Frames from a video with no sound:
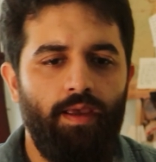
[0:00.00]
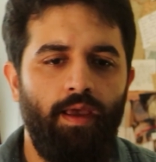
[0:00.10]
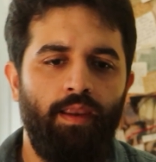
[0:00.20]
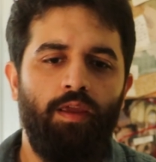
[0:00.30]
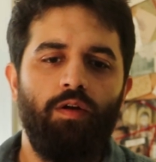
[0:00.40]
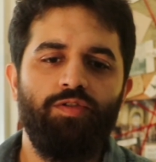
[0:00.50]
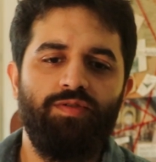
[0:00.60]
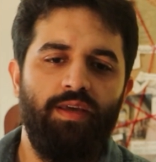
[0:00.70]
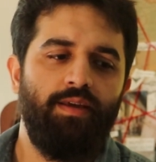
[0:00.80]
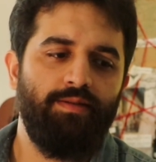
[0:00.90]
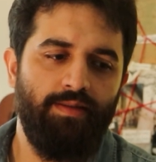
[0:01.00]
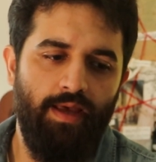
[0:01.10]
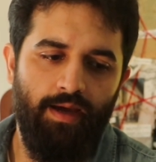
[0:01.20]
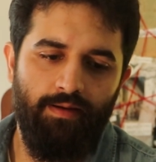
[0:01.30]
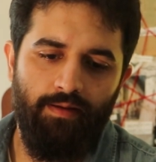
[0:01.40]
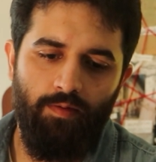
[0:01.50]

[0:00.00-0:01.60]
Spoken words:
And he also says that